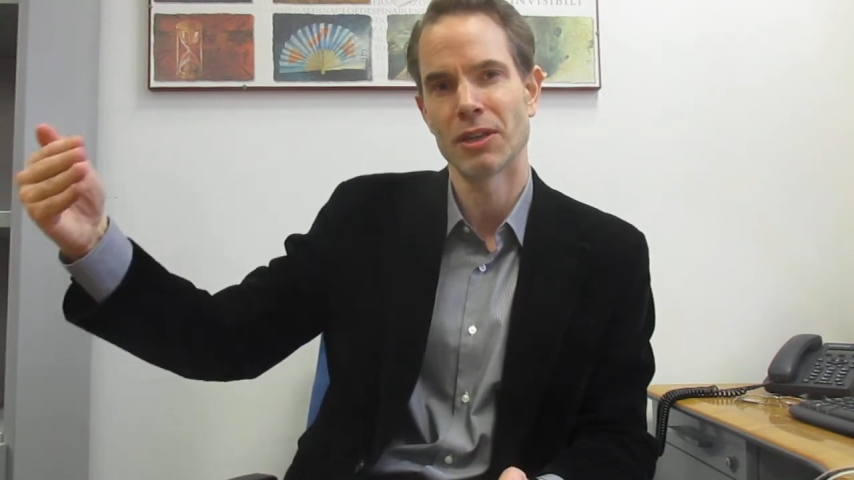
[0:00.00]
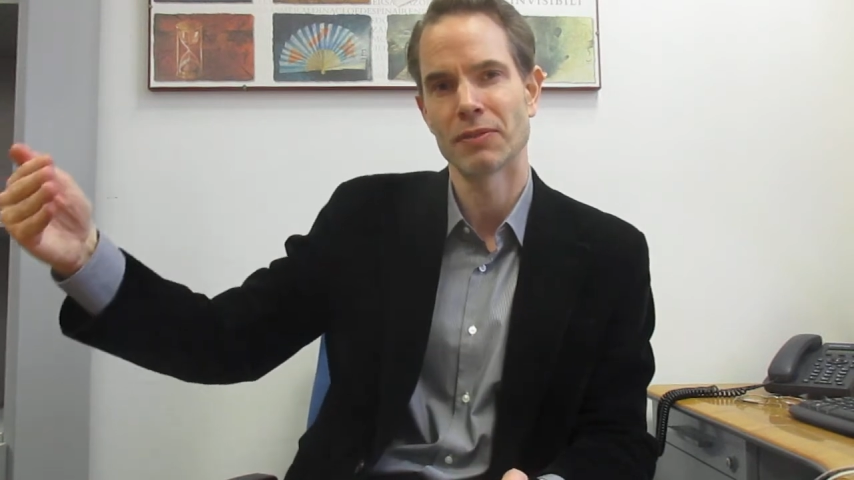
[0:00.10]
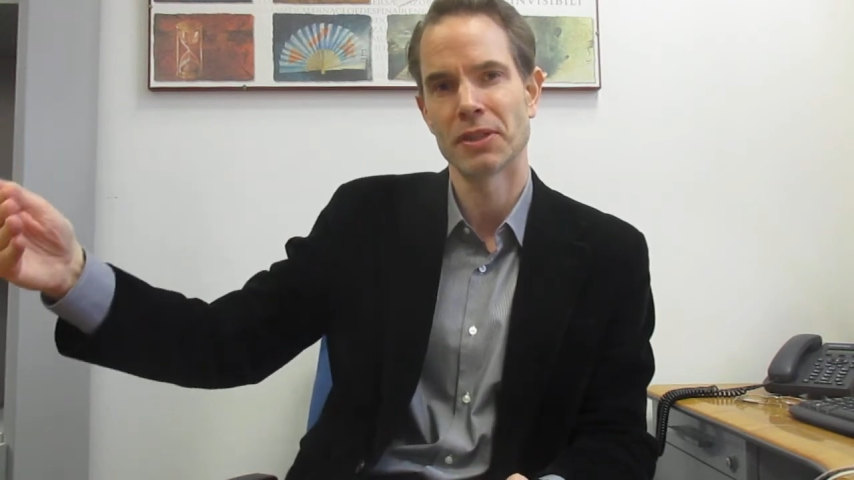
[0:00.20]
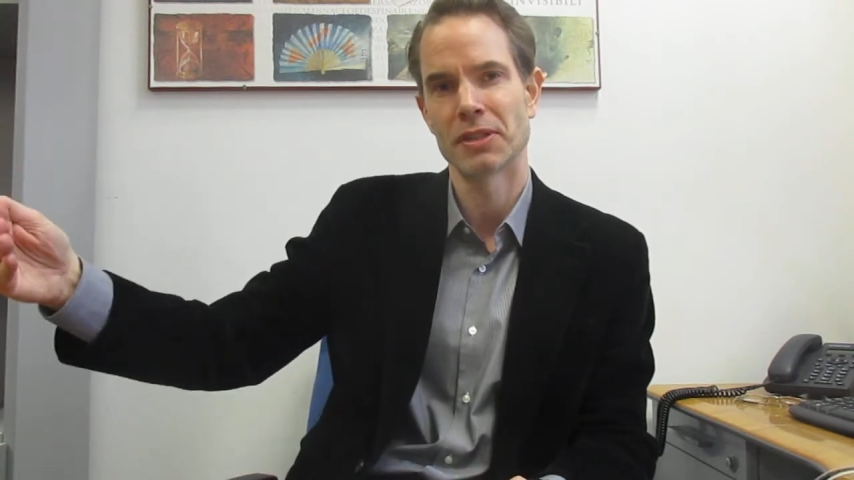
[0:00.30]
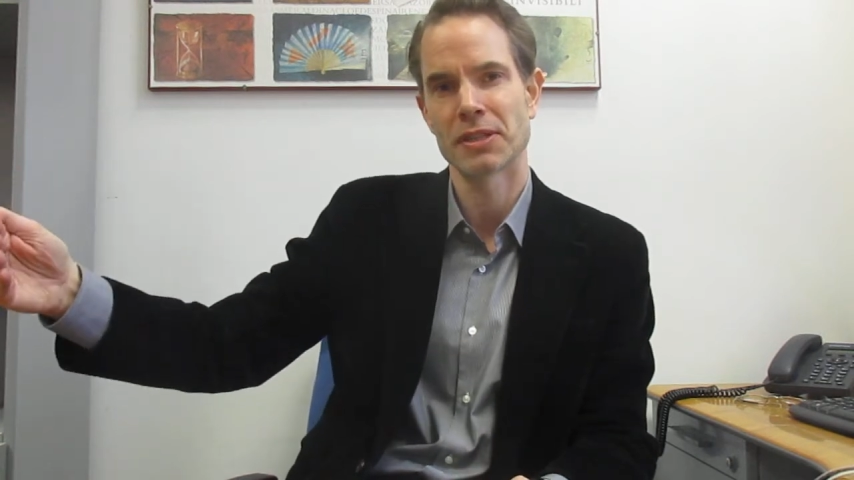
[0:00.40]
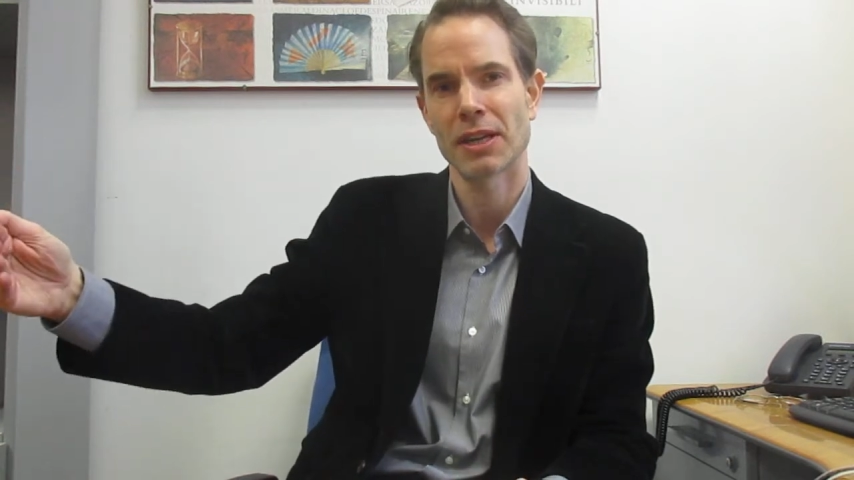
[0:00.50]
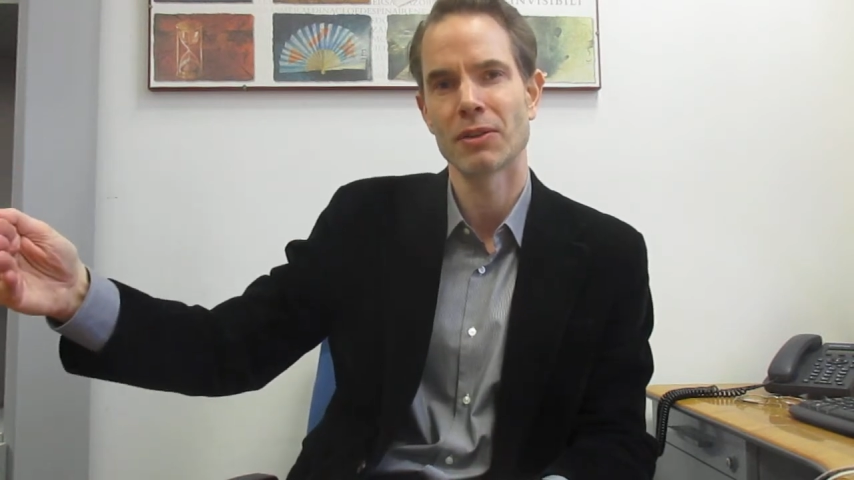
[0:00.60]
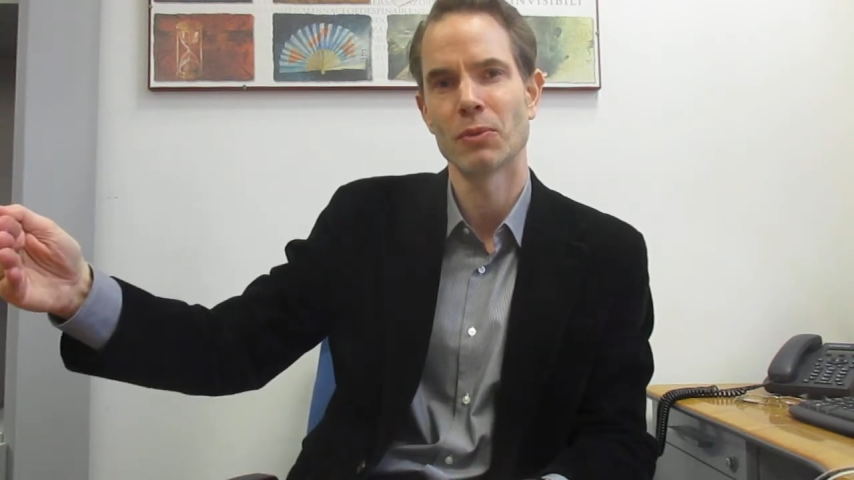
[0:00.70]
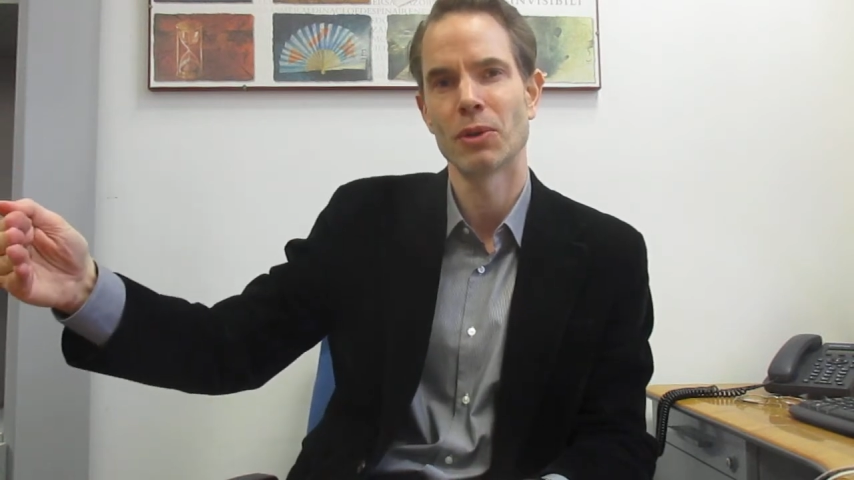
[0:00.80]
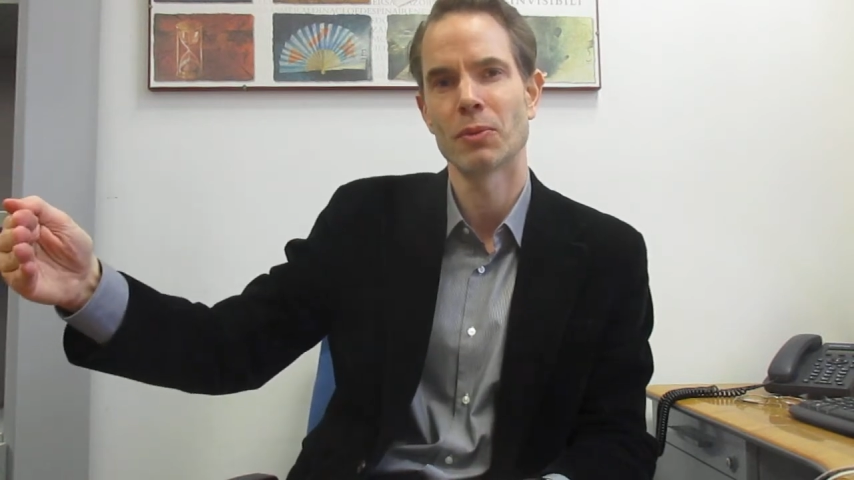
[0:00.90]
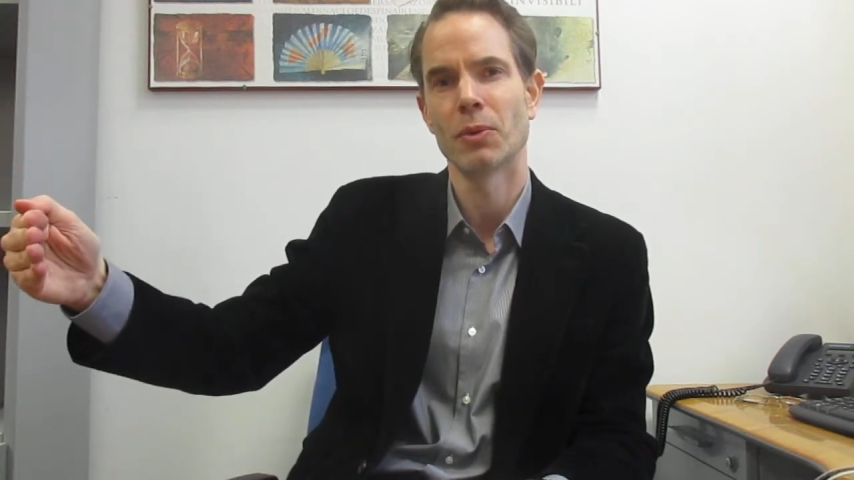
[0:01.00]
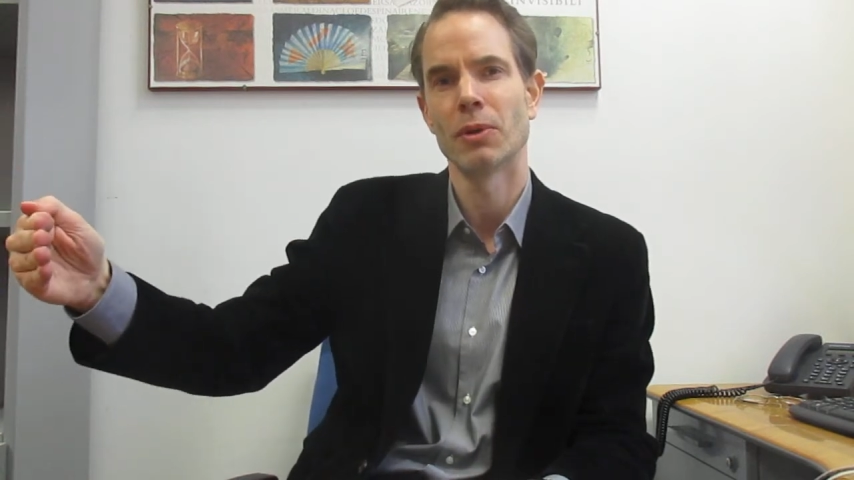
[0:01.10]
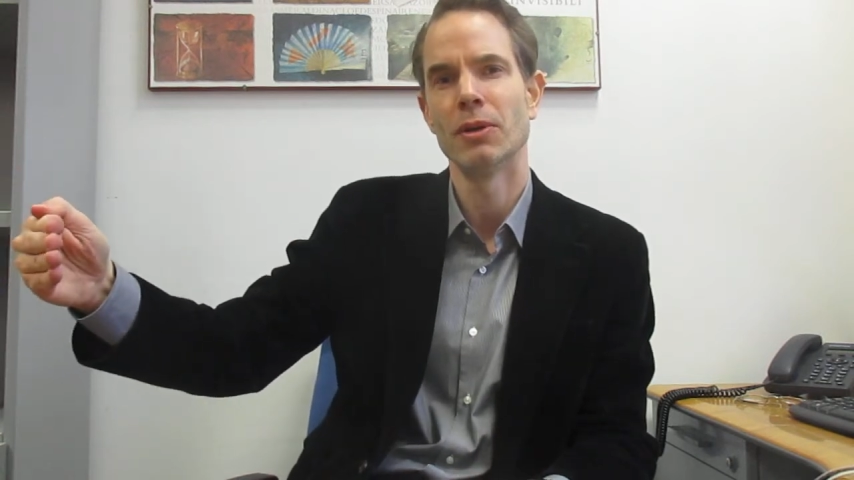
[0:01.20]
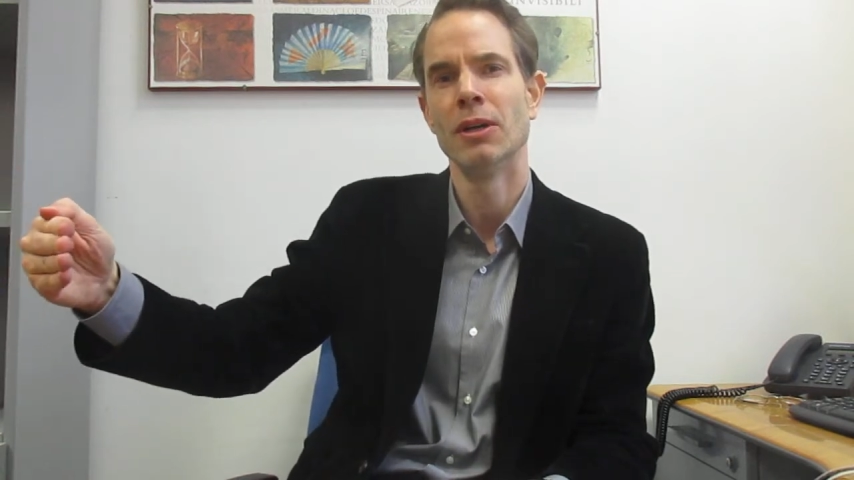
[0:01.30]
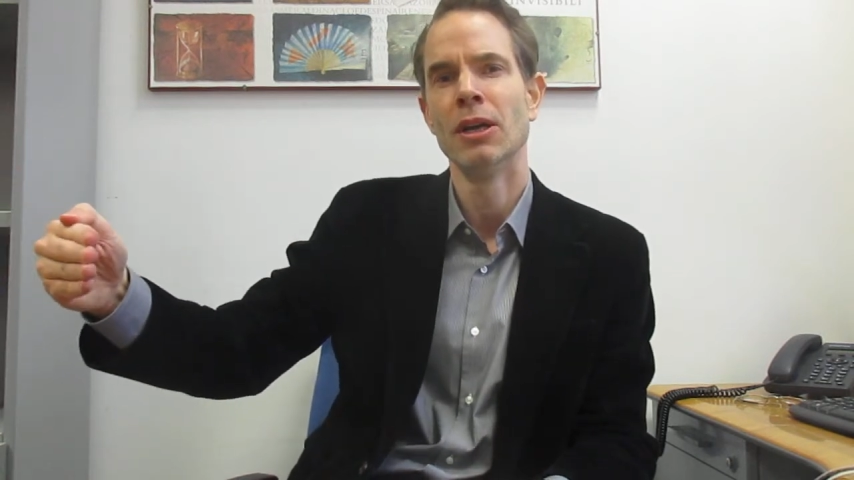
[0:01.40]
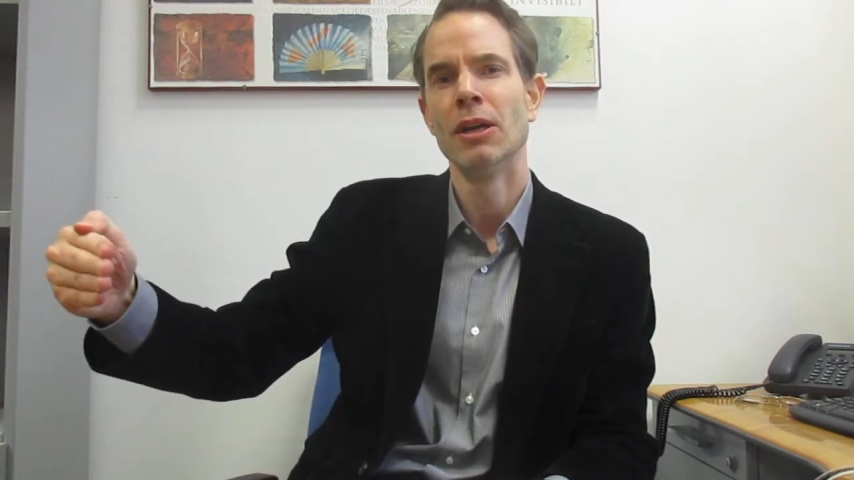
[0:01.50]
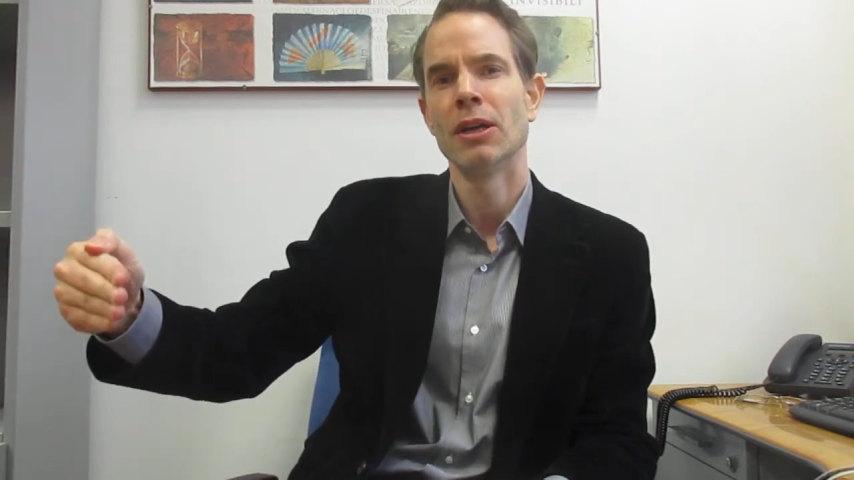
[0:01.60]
after the Second World War,